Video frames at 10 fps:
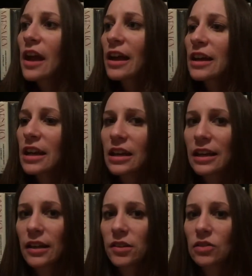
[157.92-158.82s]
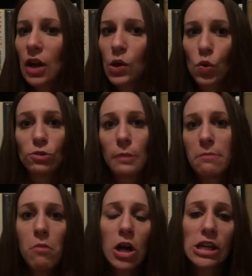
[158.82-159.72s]
and he's like, where's my
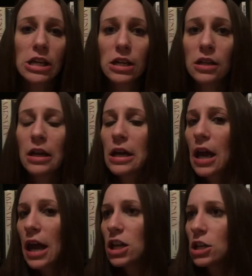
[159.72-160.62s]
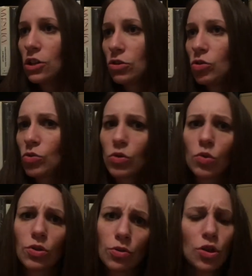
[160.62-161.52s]
money? And you know, you
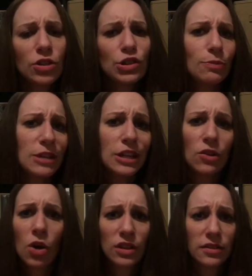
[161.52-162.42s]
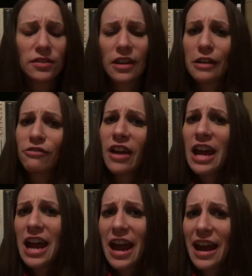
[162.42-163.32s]
weren't good to me, all this stuff.
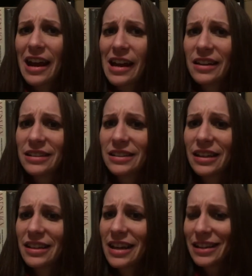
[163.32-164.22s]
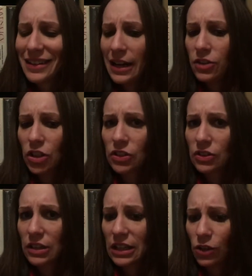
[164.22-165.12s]
And then it
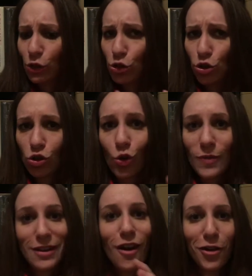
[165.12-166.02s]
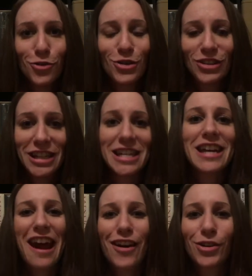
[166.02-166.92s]
just, like, there's so many other seedy
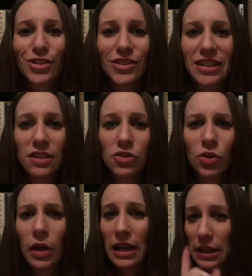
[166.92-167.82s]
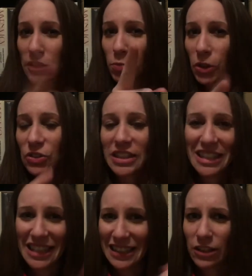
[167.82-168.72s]
characters in this. You're like, this person
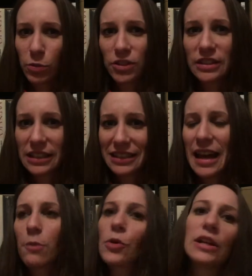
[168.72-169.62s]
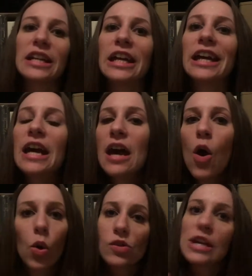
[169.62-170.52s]
did it, this person did it, that one did it,
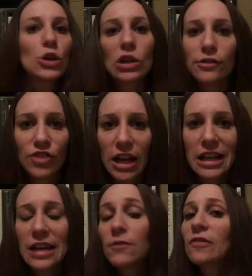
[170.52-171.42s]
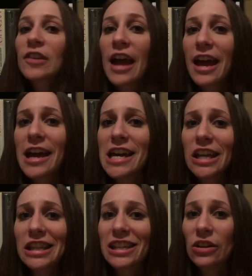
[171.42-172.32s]
or they could have done it.
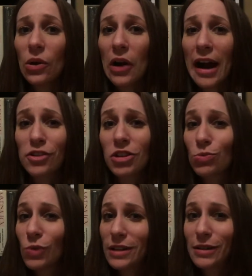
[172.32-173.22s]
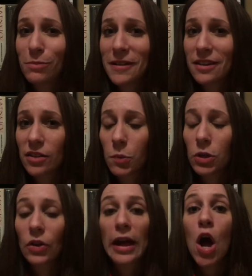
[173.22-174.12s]
And the killer actually winds up being someone
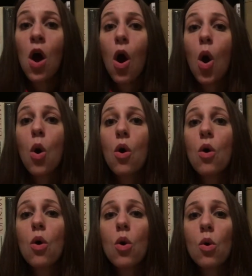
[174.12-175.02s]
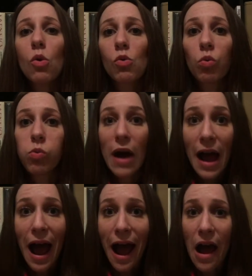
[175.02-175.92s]
you're like, oh
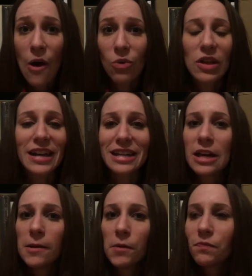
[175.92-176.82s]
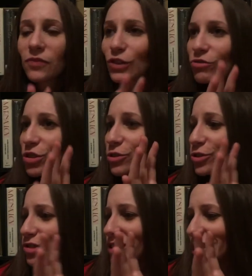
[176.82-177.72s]
wow, like
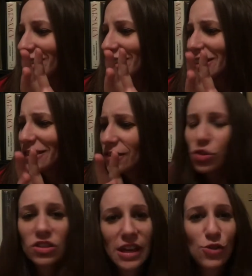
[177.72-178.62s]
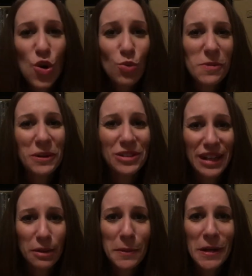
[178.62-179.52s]
there's just like no build
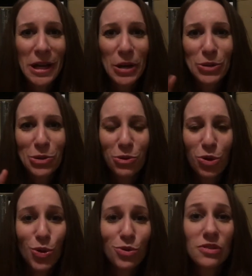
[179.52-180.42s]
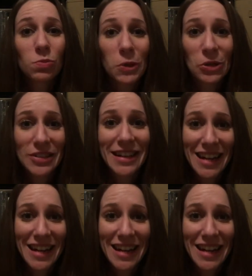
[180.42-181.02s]
up to who this person